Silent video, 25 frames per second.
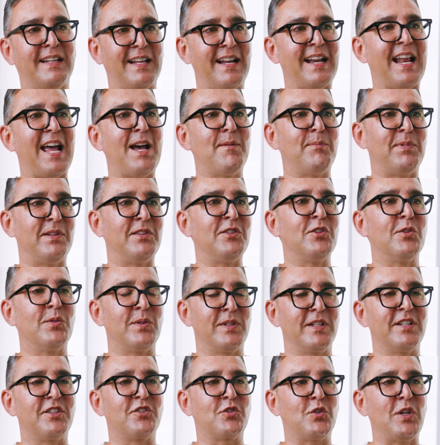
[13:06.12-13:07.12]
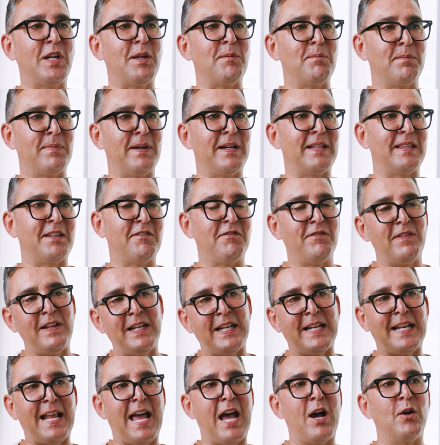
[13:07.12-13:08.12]
can happen during the trip, but the
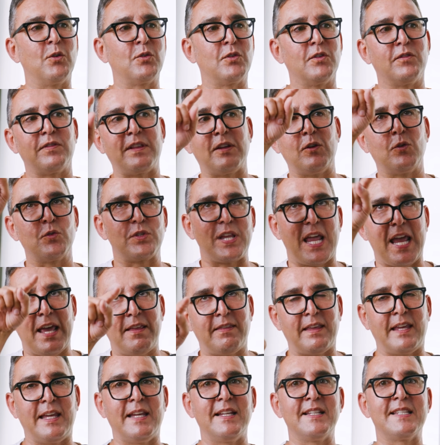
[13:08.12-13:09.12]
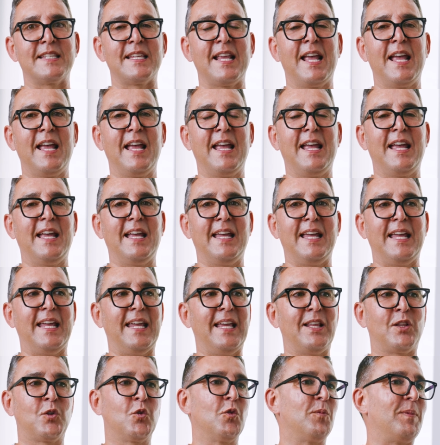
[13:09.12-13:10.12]
filling out of those headings,
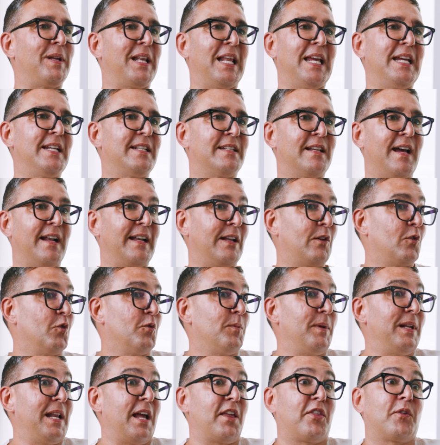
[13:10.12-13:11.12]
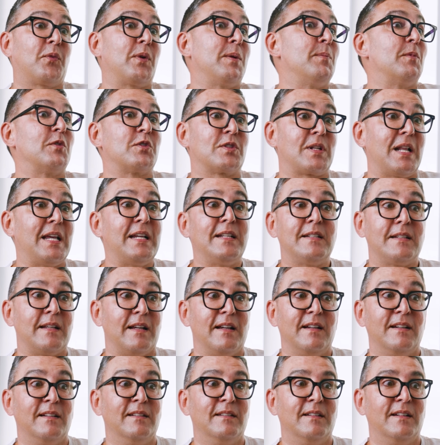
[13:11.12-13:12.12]
it could be later. It could be like 3 months
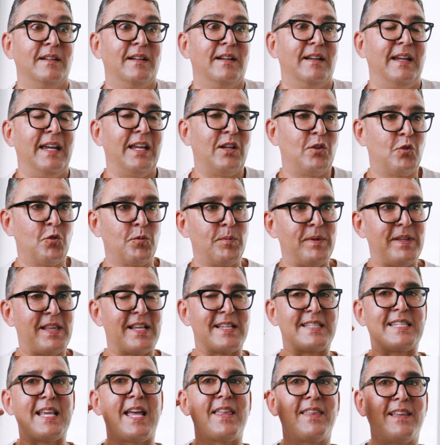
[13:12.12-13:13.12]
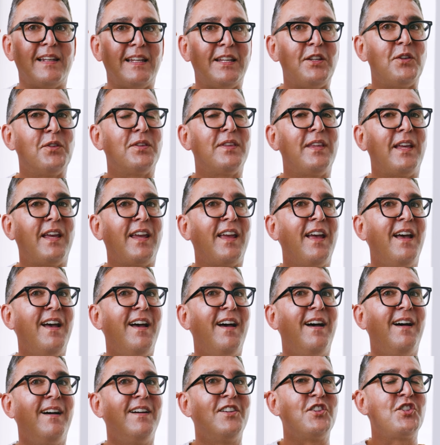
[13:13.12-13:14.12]
later. It could be that suddenly you think,
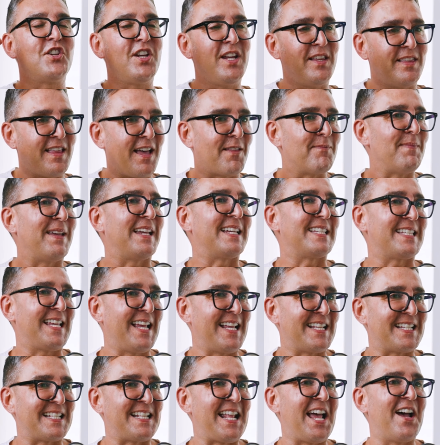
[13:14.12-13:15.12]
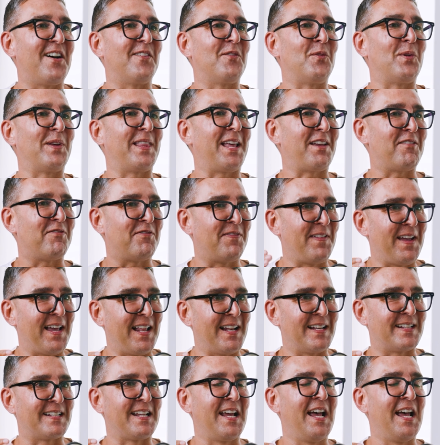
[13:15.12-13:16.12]
shit, that makes sense now, what I felt.